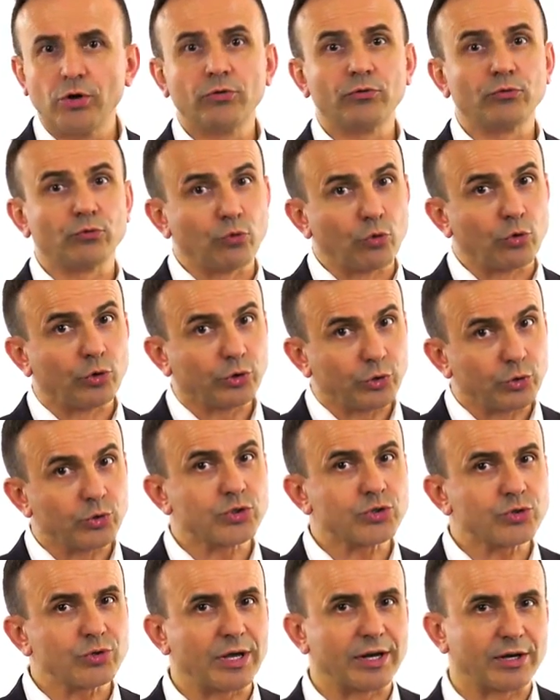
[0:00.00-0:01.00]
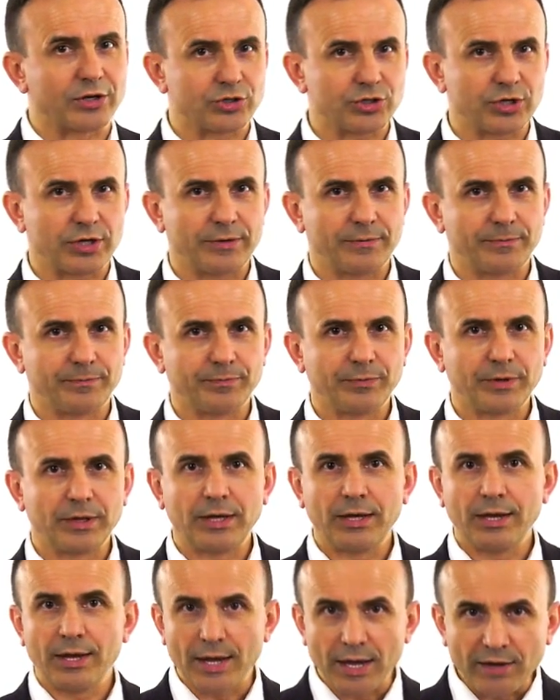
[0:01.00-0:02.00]
for your strategy.
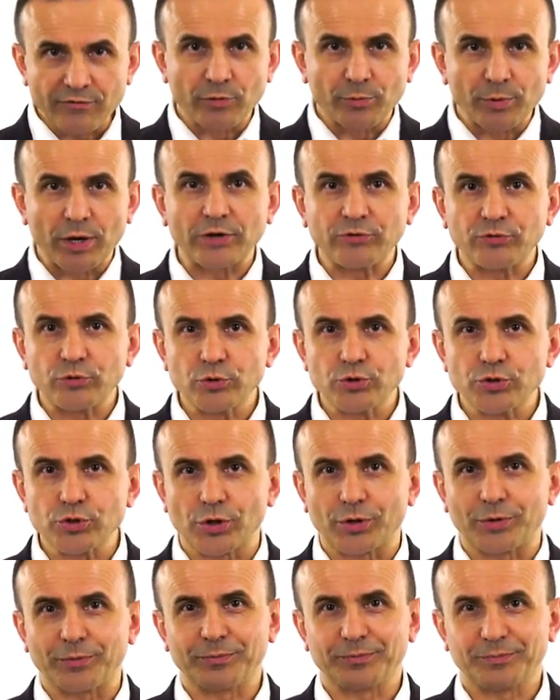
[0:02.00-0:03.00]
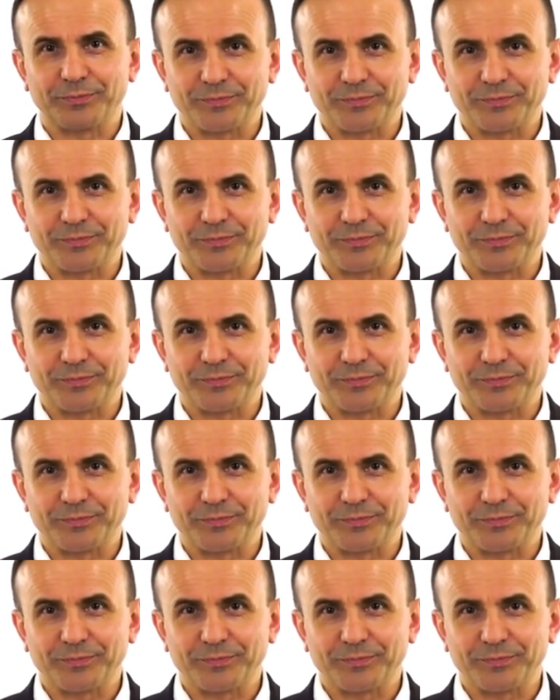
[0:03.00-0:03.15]
Have a bright future.